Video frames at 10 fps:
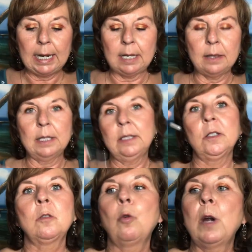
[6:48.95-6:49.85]
And this
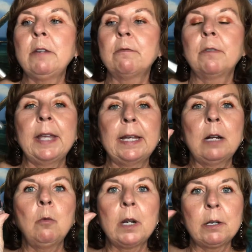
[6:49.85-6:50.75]
is great for that.
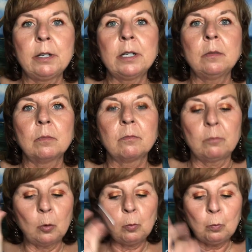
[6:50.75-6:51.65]
I wear it
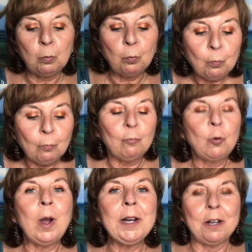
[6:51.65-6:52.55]

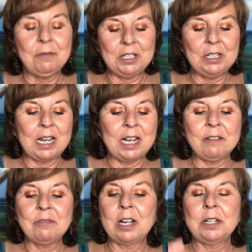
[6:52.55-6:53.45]
quite often.
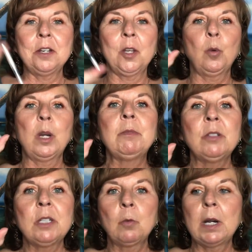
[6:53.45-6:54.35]
I've got another one I'm
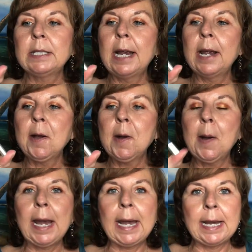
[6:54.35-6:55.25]
using right
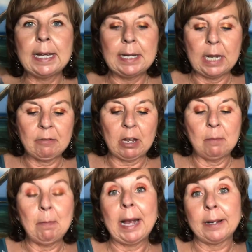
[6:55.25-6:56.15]
now and I've got
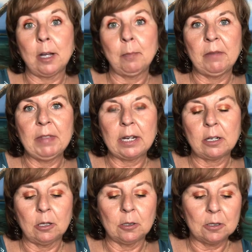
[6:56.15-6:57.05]
a backup of that
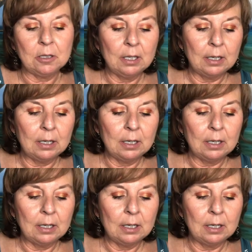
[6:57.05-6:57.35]
color.